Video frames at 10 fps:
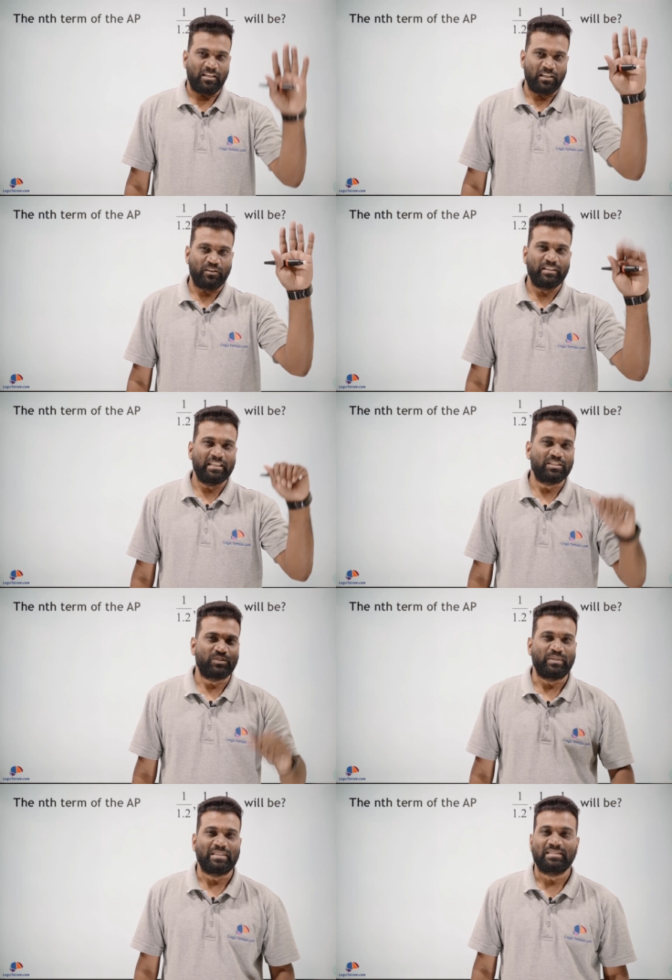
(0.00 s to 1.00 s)
hello dear
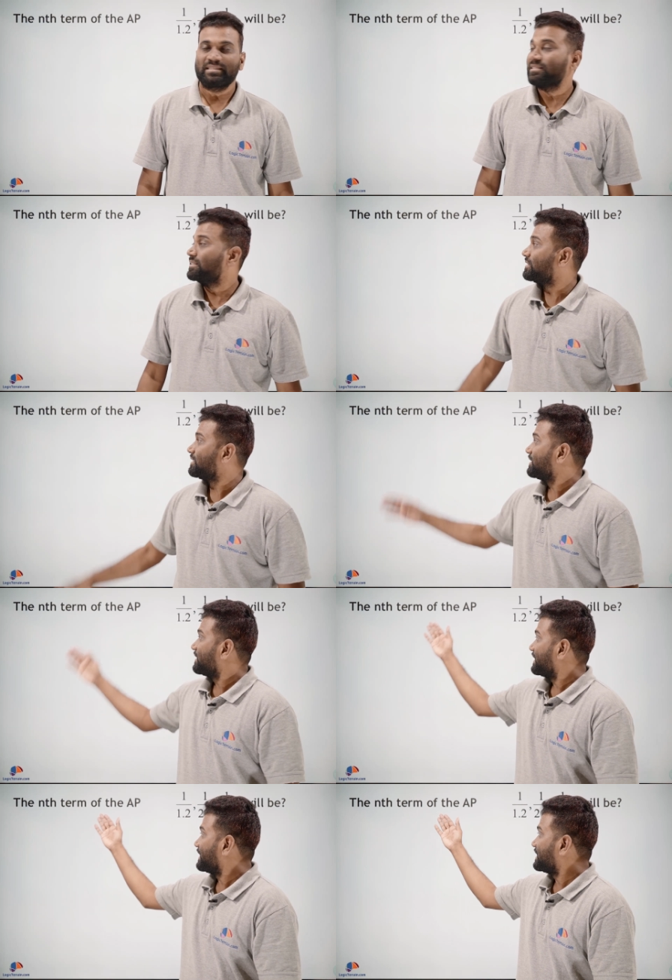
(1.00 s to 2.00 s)
students
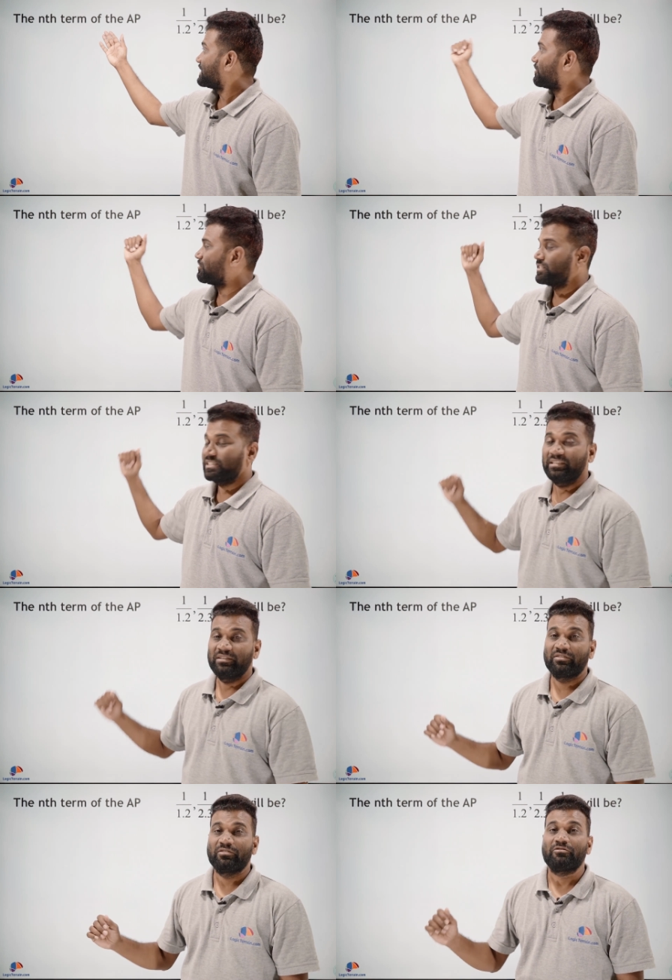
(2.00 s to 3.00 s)
here it is our question
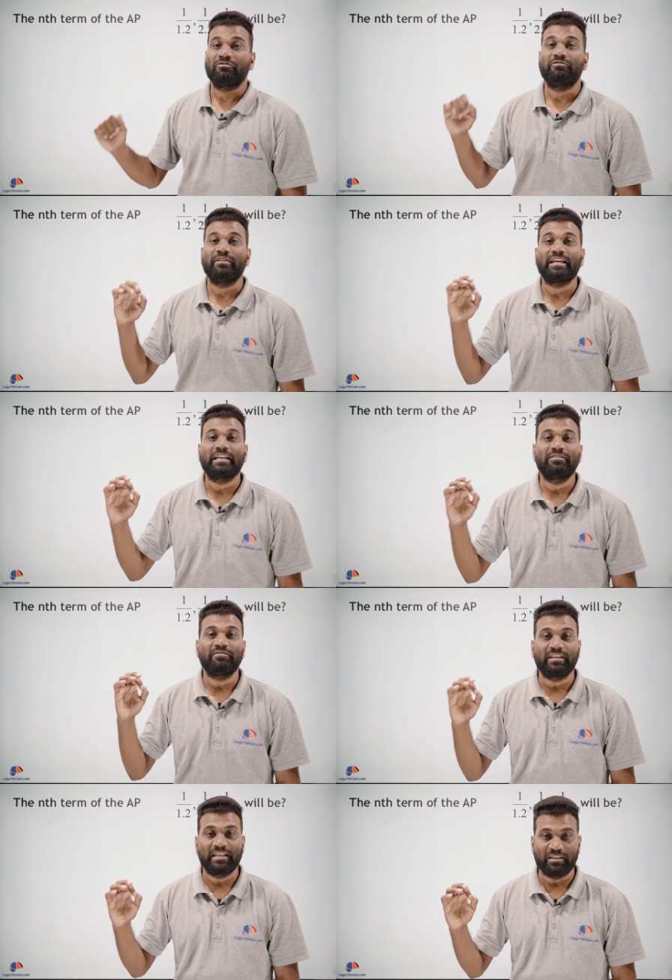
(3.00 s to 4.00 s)
very
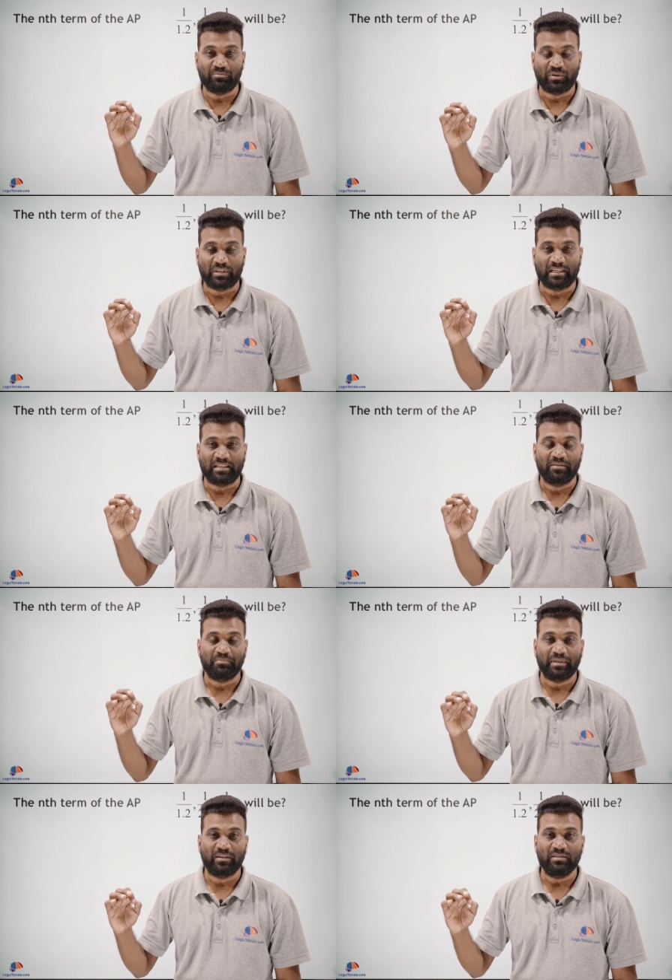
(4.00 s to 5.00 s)
very important
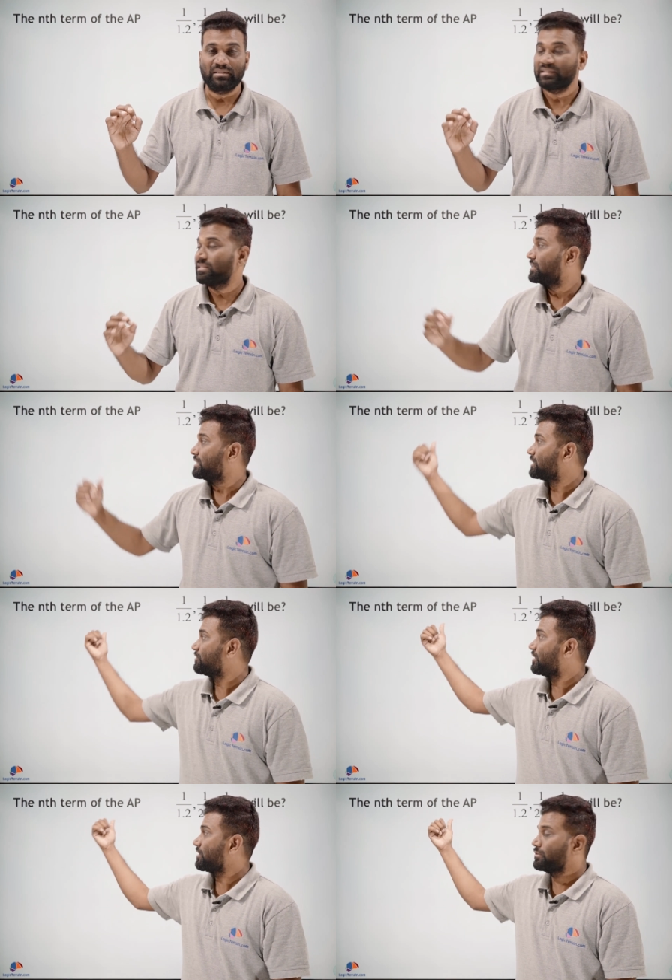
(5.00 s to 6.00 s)
because this is
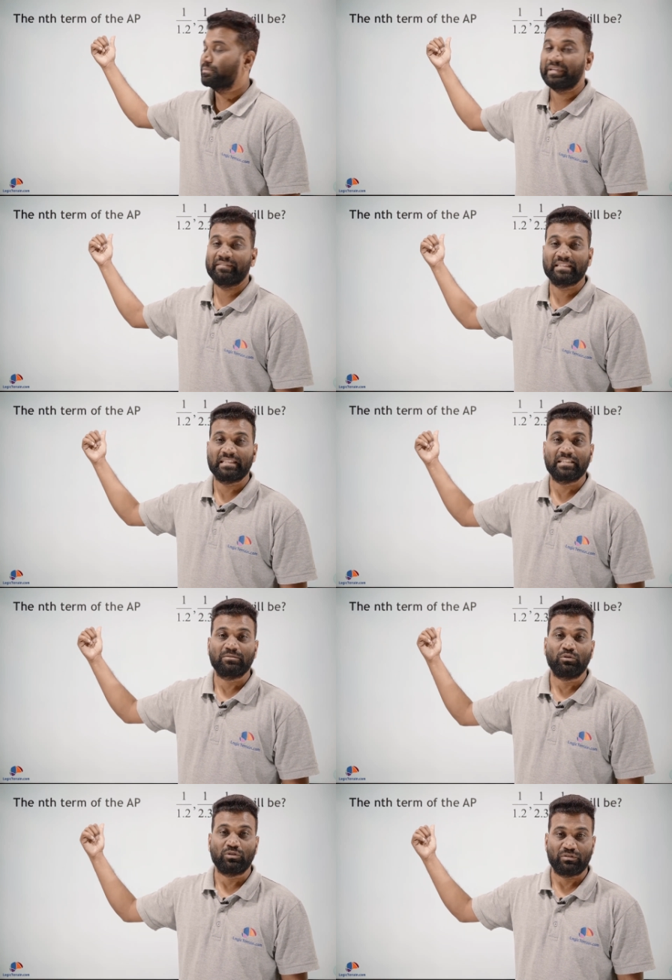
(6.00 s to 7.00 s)
one of the previous year's
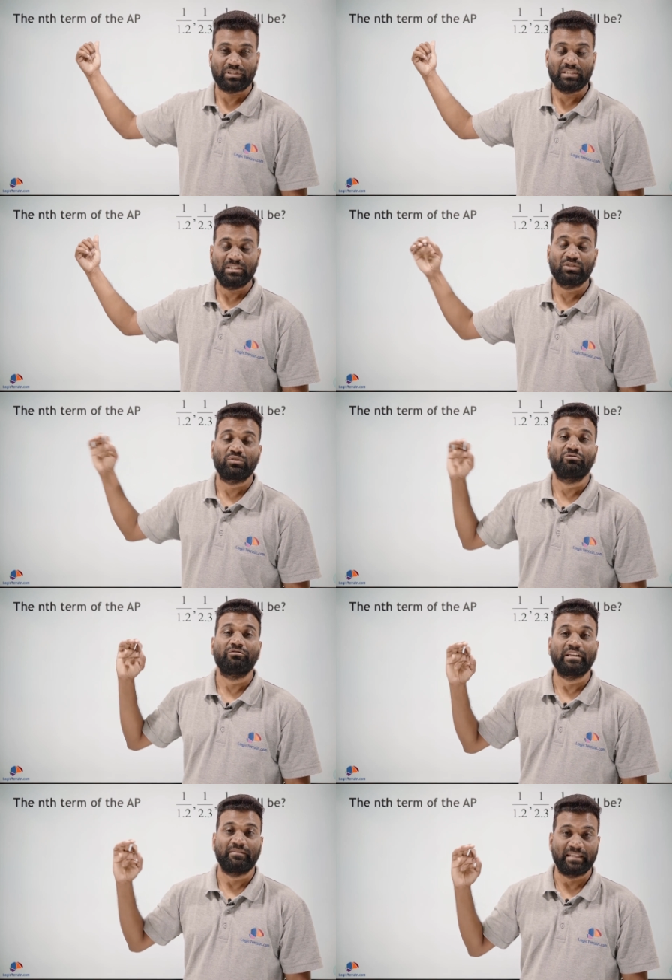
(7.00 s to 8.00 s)
board questions so
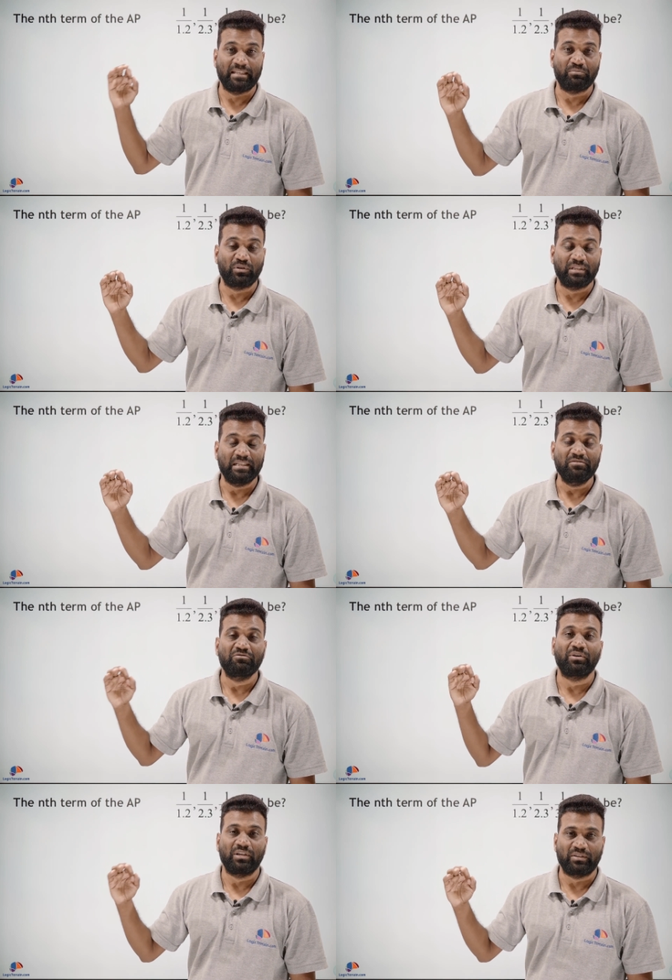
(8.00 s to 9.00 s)
very very important
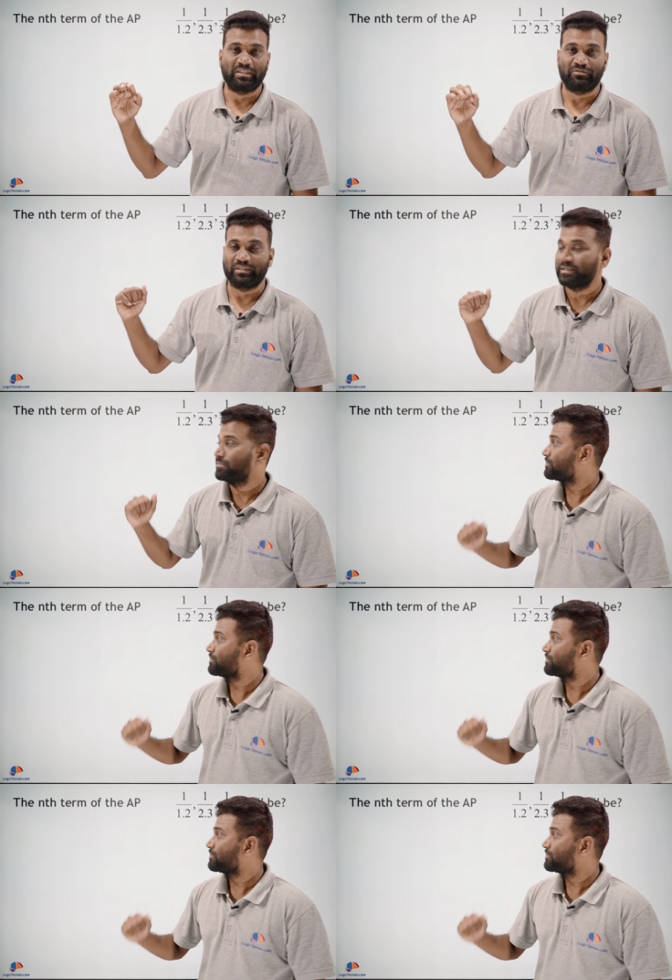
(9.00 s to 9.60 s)
follow carefully